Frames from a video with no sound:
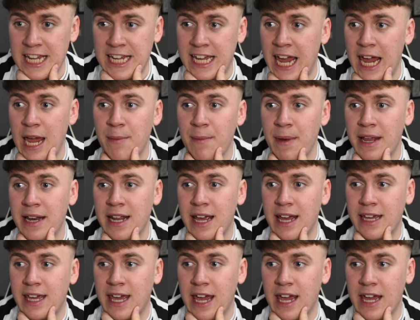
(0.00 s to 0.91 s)
He came in
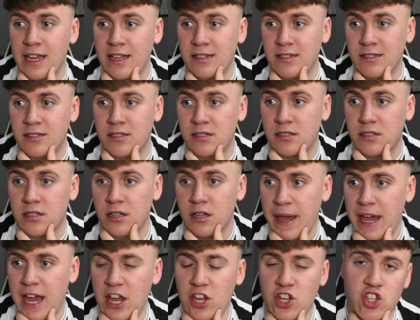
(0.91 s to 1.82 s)
against
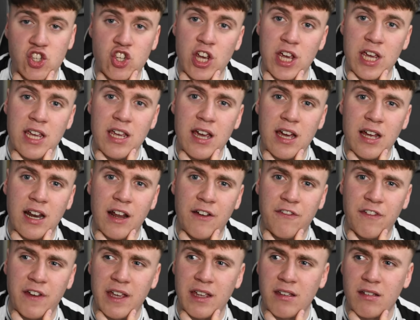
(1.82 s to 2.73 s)
PSG, and I
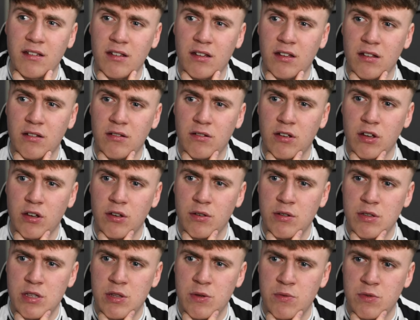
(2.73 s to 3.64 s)
think
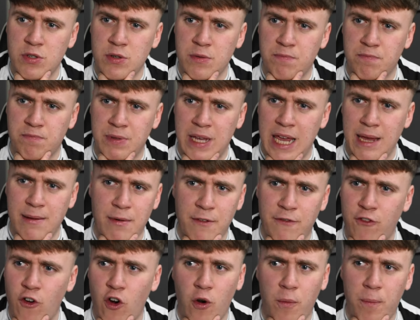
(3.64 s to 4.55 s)
there was a game
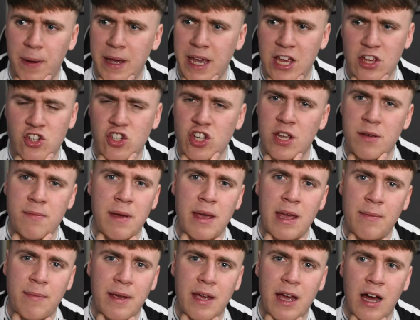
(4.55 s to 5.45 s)
before PSG,
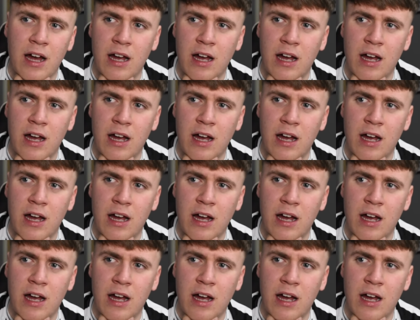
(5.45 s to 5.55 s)
maybe.